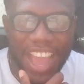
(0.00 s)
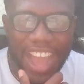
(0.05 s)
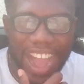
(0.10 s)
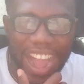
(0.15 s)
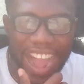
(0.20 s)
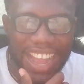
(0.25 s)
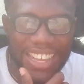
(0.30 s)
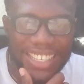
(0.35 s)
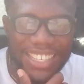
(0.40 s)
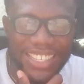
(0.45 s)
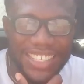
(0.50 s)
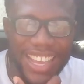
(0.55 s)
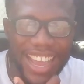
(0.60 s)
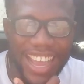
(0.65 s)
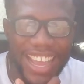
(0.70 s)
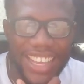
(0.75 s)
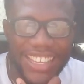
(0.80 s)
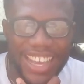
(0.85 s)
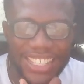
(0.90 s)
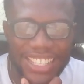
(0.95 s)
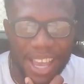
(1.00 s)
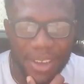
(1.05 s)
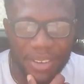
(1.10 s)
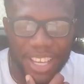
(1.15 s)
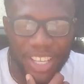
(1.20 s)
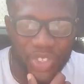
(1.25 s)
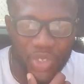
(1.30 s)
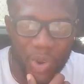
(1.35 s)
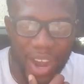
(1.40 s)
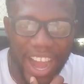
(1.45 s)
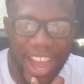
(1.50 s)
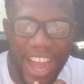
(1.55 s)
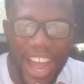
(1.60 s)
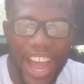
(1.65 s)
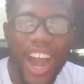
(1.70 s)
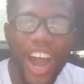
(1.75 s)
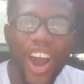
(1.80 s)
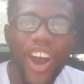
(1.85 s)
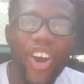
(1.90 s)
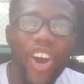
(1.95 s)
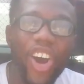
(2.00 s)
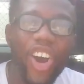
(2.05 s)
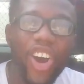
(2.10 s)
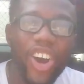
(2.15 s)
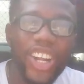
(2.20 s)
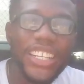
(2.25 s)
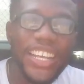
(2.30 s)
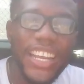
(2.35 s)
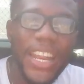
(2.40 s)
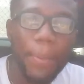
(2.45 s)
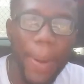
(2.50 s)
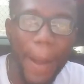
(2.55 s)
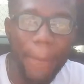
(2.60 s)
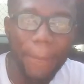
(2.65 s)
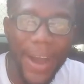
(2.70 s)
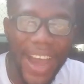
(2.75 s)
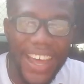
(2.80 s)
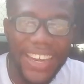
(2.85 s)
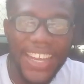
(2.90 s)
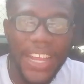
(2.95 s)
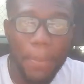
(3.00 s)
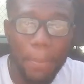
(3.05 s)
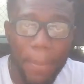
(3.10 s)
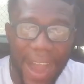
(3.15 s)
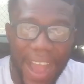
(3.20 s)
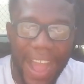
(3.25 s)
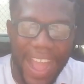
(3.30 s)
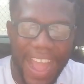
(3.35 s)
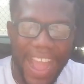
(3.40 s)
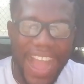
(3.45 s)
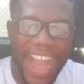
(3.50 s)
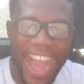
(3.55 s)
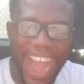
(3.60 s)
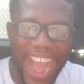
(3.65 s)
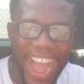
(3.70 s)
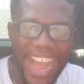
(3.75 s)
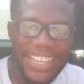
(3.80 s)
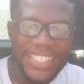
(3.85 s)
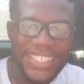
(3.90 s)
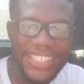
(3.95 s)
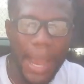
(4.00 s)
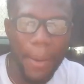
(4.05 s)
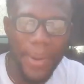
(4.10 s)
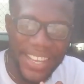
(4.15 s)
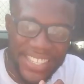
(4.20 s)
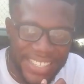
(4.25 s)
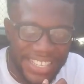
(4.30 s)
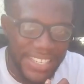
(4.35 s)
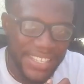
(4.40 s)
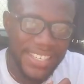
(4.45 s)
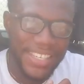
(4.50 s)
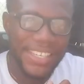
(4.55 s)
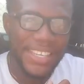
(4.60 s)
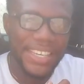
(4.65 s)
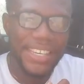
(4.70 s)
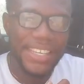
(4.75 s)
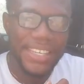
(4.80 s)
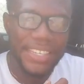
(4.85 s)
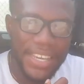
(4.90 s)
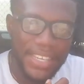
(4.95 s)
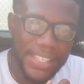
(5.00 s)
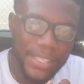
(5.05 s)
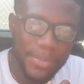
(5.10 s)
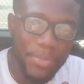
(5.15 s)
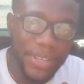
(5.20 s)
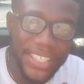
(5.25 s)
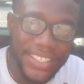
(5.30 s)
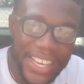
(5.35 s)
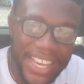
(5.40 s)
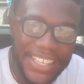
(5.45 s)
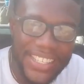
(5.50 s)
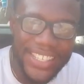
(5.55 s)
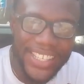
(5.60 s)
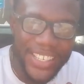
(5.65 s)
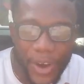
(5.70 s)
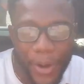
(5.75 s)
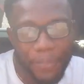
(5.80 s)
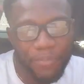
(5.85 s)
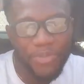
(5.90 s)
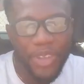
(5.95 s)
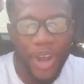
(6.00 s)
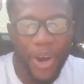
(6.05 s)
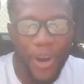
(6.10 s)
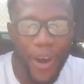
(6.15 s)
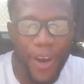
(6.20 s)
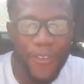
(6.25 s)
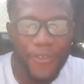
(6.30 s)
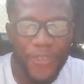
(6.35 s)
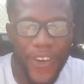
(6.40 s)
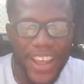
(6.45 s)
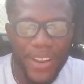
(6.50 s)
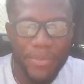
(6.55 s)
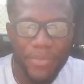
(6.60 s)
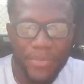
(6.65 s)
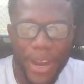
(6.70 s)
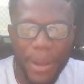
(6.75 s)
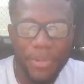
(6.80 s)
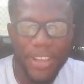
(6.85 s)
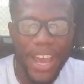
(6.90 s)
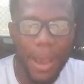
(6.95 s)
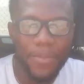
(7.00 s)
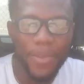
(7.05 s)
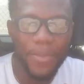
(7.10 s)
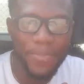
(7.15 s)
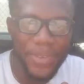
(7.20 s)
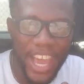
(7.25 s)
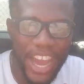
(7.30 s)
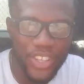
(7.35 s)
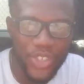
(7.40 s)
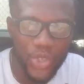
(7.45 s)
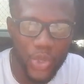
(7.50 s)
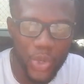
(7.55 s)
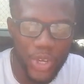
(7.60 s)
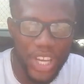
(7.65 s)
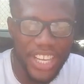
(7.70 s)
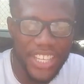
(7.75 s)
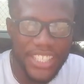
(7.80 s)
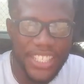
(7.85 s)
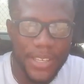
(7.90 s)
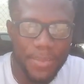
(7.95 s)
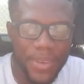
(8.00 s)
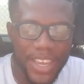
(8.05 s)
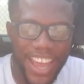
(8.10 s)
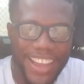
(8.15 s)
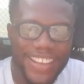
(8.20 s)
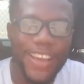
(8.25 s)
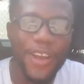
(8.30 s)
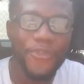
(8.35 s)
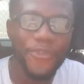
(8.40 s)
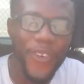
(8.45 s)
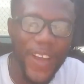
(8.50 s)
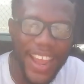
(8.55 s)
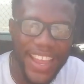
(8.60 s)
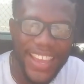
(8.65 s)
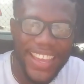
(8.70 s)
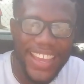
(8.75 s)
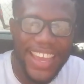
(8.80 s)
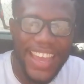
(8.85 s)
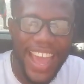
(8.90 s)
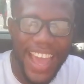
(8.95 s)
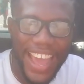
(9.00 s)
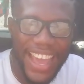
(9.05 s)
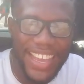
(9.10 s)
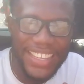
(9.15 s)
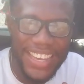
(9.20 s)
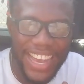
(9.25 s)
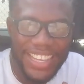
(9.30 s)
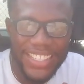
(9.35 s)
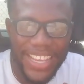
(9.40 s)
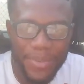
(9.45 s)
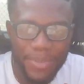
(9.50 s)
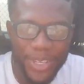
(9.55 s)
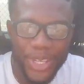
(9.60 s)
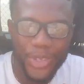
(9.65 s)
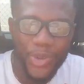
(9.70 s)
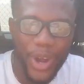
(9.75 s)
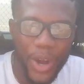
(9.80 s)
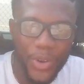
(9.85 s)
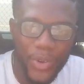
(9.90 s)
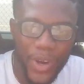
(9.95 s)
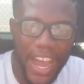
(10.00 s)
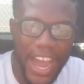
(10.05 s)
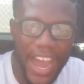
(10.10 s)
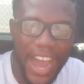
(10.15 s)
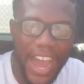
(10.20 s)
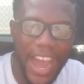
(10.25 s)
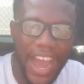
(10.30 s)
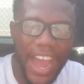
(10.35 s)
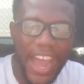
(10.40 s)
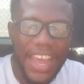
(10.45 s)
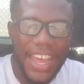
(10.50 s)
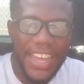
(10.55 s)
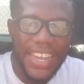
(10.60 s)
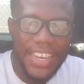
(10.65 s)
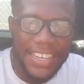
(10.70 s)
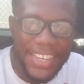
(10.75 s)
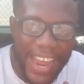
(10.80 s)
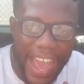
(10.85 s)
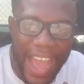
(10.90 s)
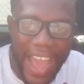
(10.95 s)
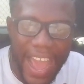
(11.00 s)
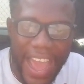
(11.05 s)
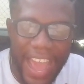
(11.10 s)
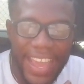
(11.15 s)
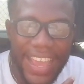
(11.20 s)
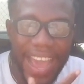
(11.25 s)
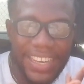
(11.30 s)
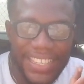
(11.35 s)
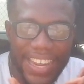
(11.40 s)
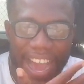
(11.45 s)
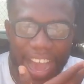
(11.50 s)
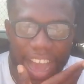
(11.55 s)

ah, just say, and yas and ketua, or the neba baneba, and dramatics. Yes, me taste, you know. On fan and remen, I be beyond so intimate and you're fine. And yes, I'm ketwa kra. Na, a dear